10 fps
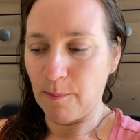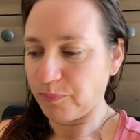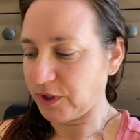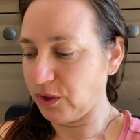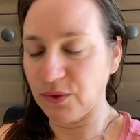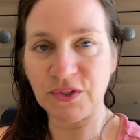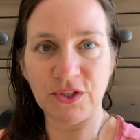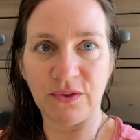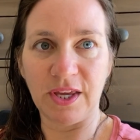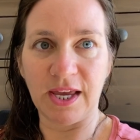close
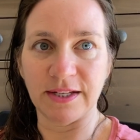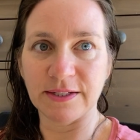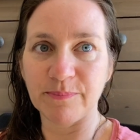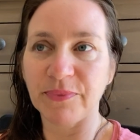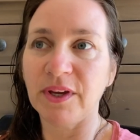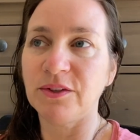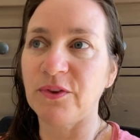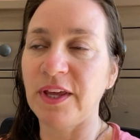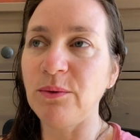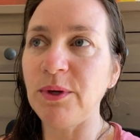to the end. So
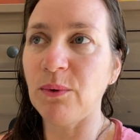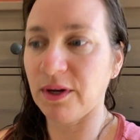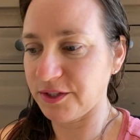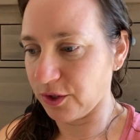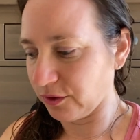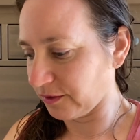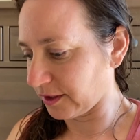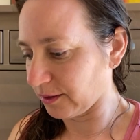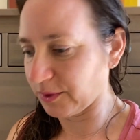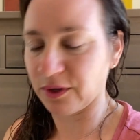then we walked
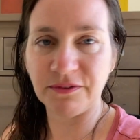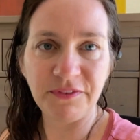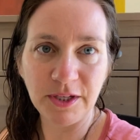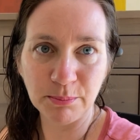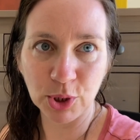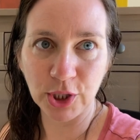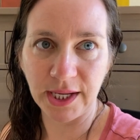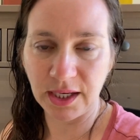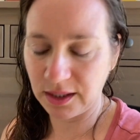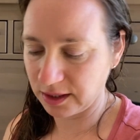over with our feet burning,